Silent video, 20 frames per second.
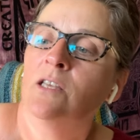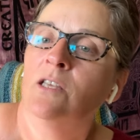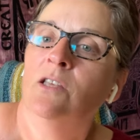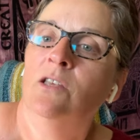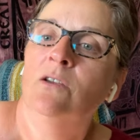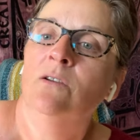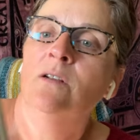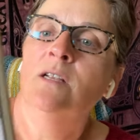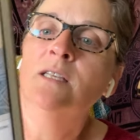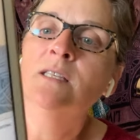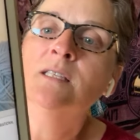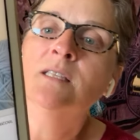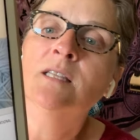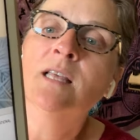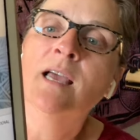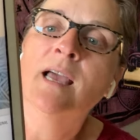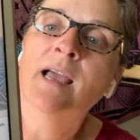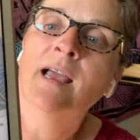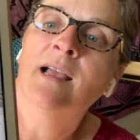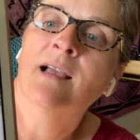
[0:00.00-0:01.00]
cutest
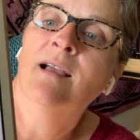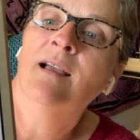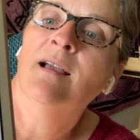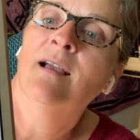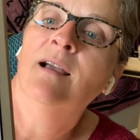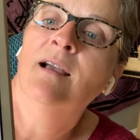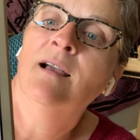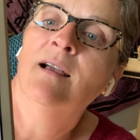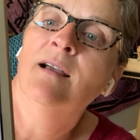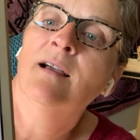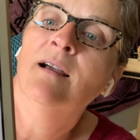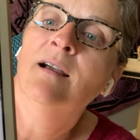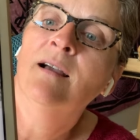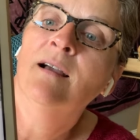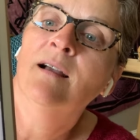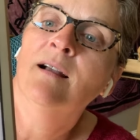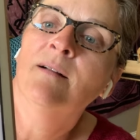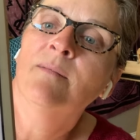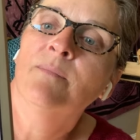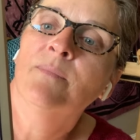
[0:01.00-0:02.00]
thing?
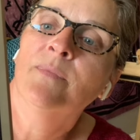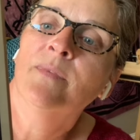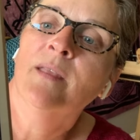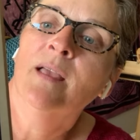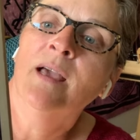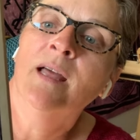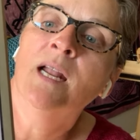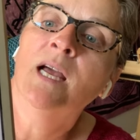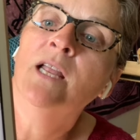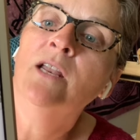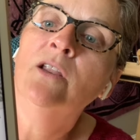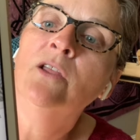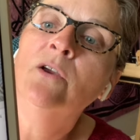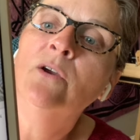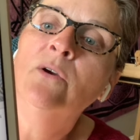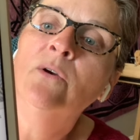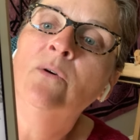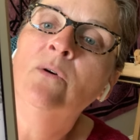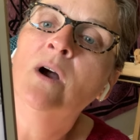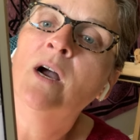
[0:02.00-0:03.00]
And I
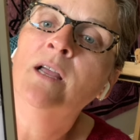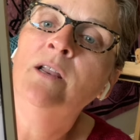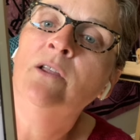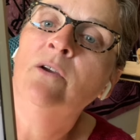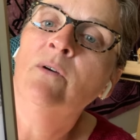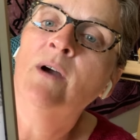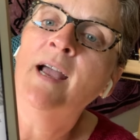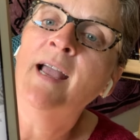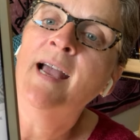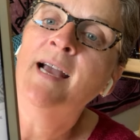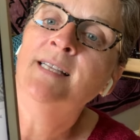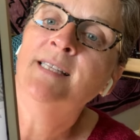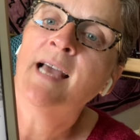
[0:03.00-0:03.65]
knew, I knew I had